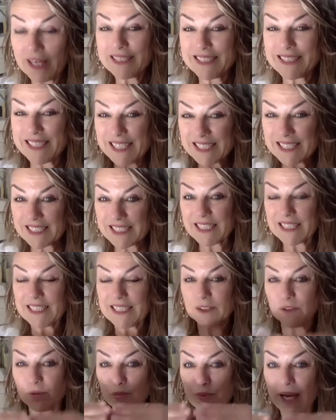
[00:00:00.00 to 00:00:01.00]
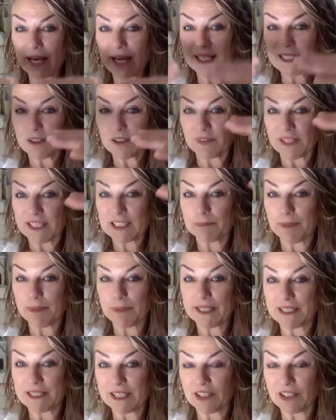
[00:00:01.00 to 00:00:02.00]
This is the rise of
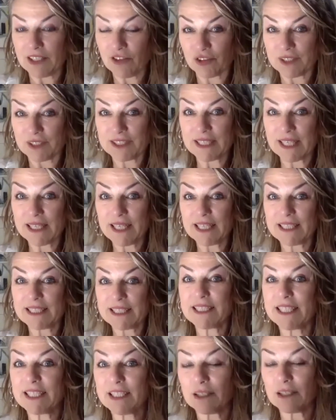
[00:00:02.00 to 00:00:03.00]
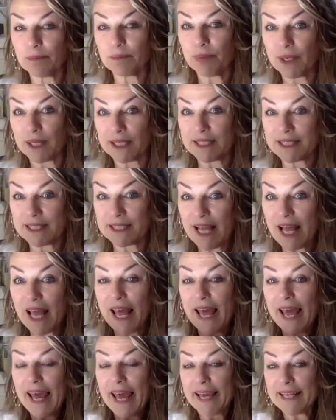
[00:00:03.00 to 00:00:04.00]
expectations that has taken place.
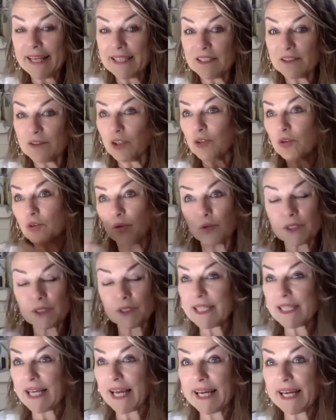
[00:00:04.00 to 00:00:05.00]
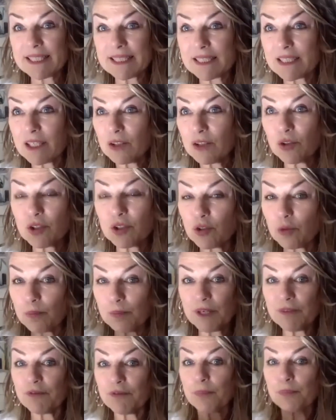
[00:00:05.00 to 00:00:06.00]
And you know, sex used to
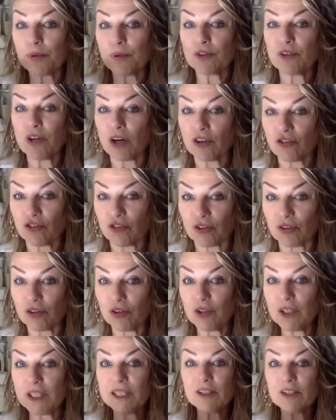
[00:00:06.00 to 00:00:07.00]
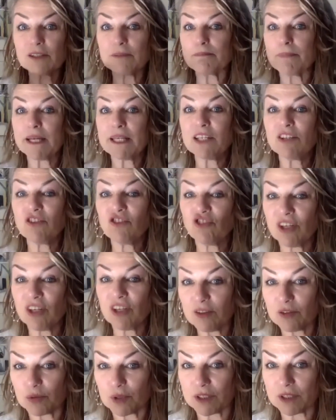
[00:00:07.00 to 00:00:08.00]
be for production. You needed many
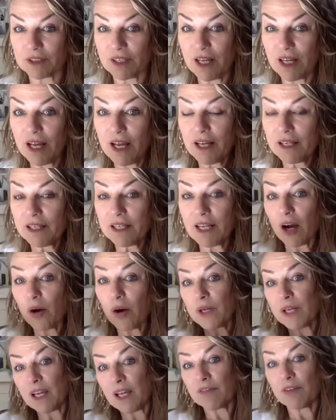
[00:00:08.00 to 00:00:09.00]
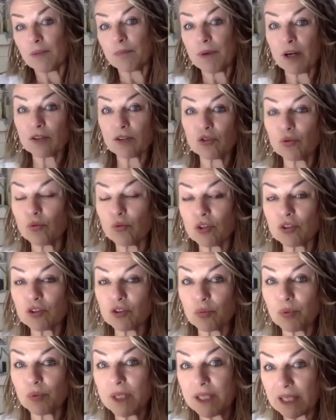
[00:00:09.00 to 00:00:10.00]
children. Now we have about 2 or
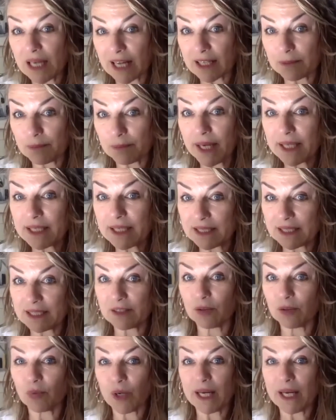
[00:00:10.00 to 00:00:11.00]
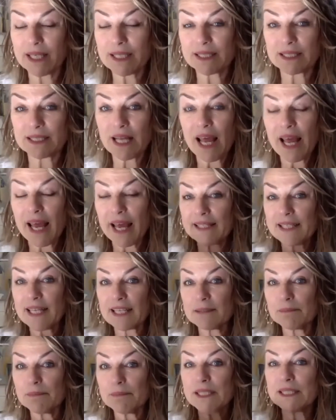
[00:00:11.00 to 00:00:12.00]
3 at best in the West, and
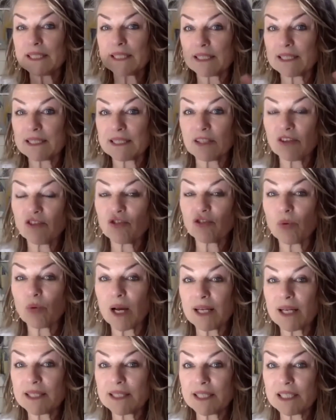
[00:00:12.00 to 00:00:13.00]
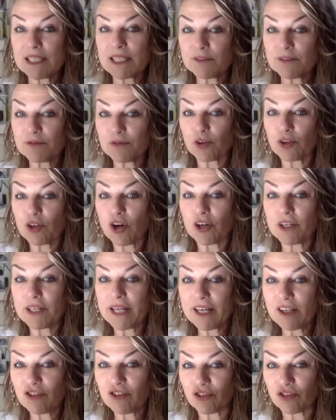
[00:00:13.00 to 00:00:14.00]
that means that sexuality is for
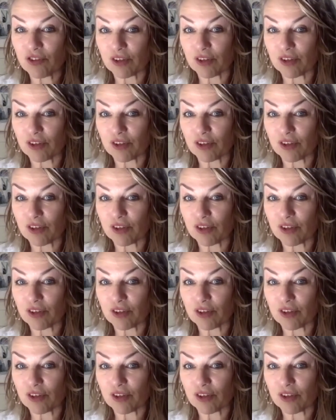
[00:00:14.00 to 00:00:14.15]
connection,